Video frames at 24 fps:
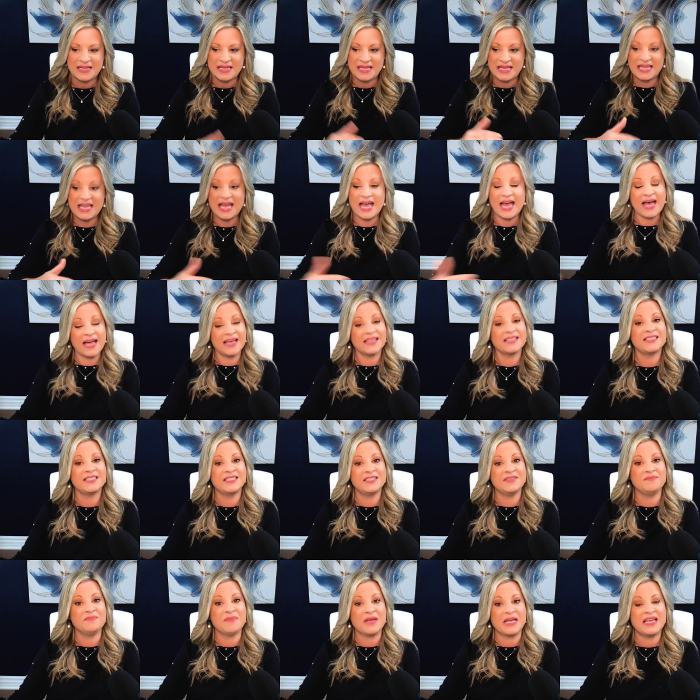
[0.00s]
he
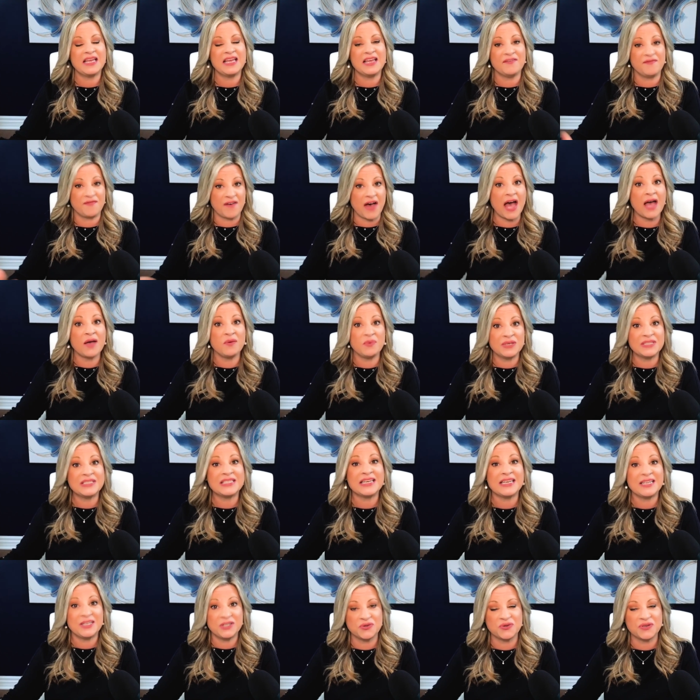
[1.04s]
asked me if I
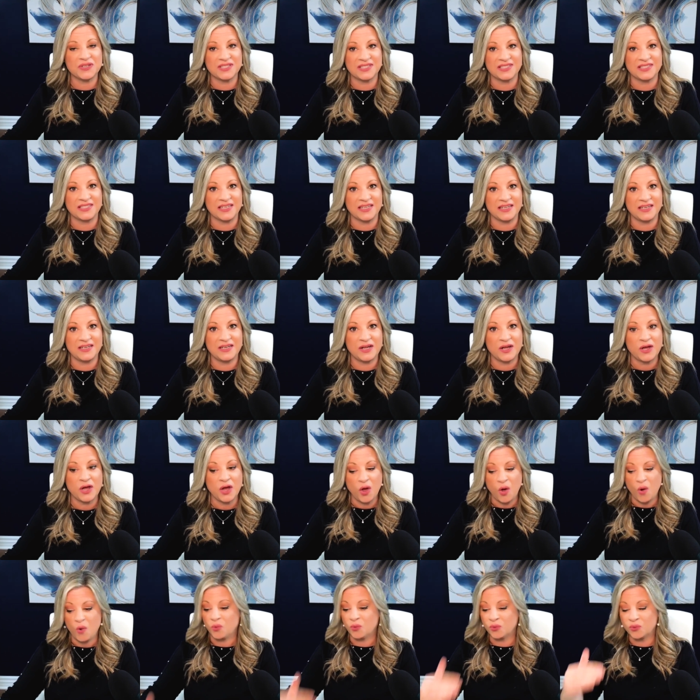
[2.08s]
was interested
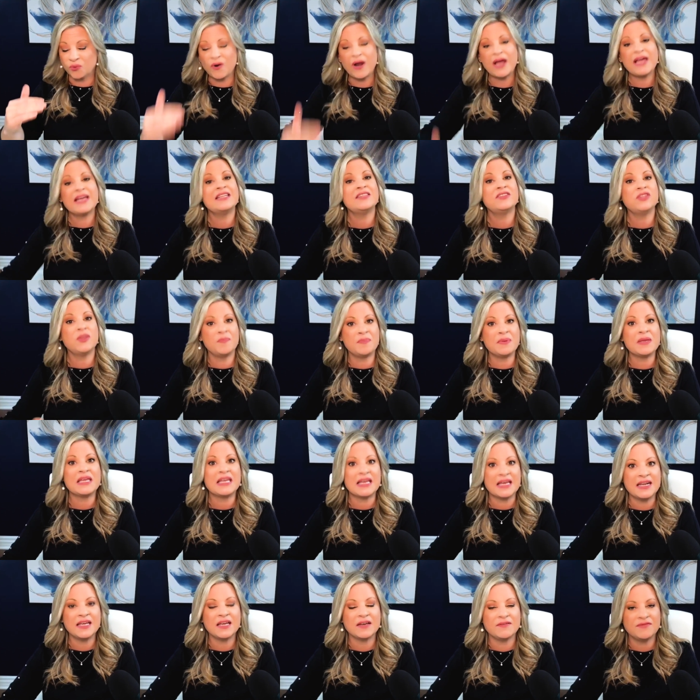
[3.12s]
right at the
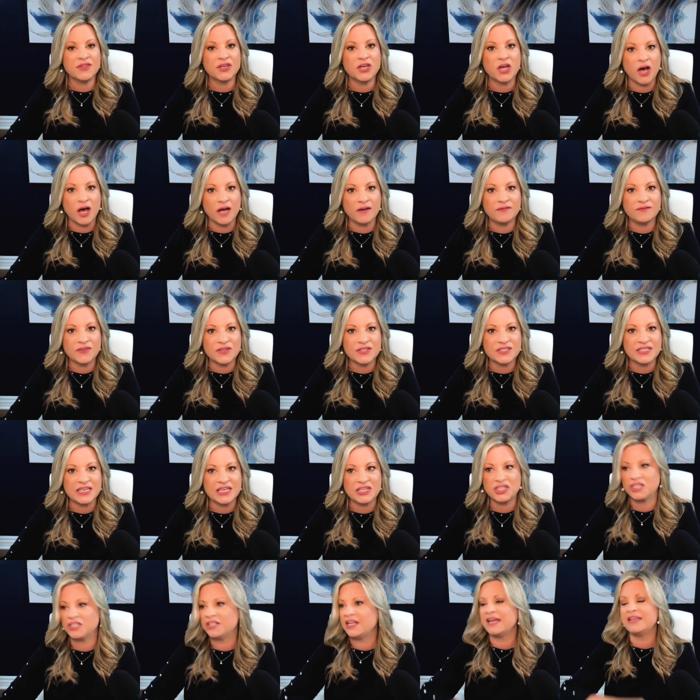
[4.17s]
beginning of the
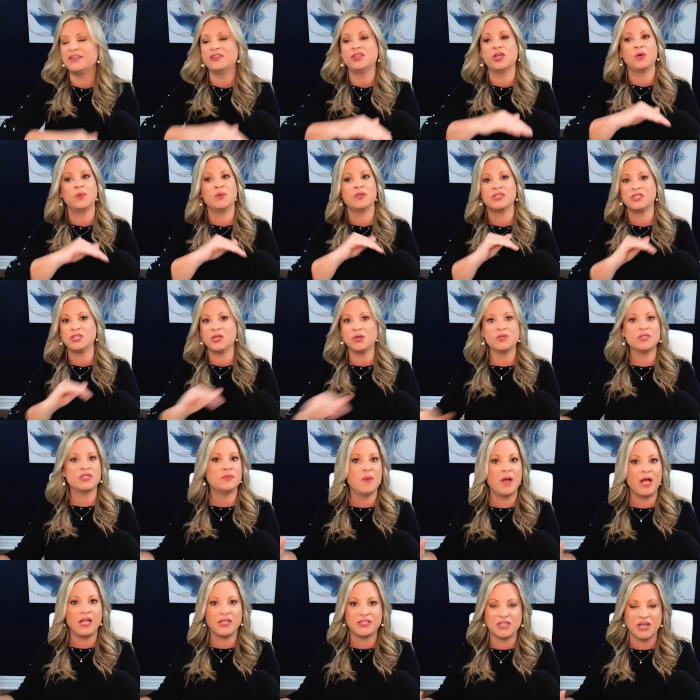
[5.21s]
conversation, like there was no
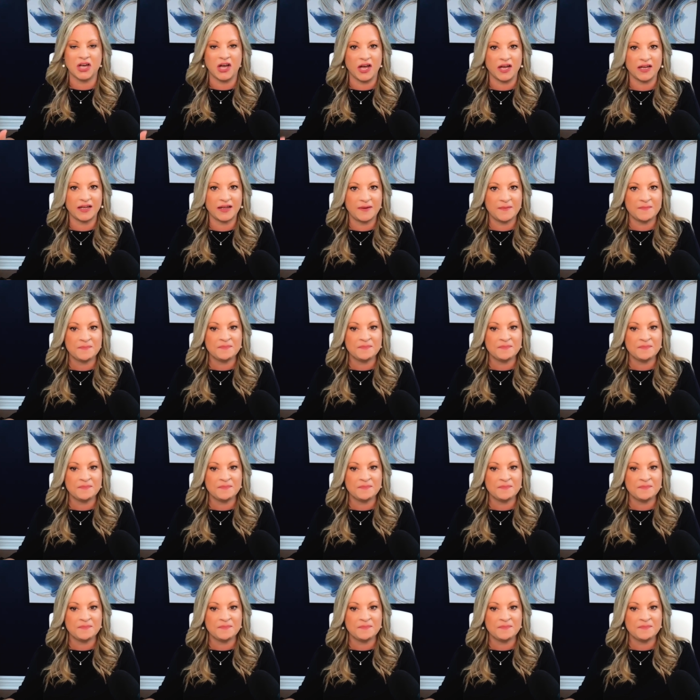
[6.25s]
small talk.